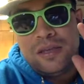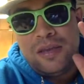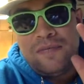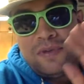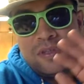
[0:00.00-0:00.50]

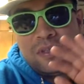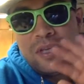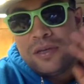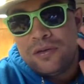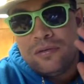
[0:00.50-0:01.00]
If he's
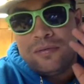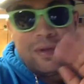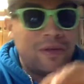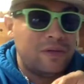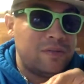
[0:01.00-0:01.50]
single,
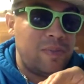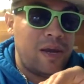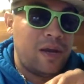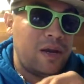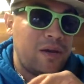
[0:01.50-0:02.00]
whether he's
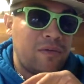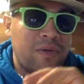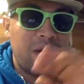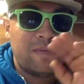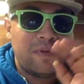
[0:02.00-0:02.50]
married or
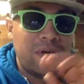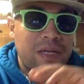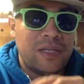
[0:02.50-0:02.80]
whatever,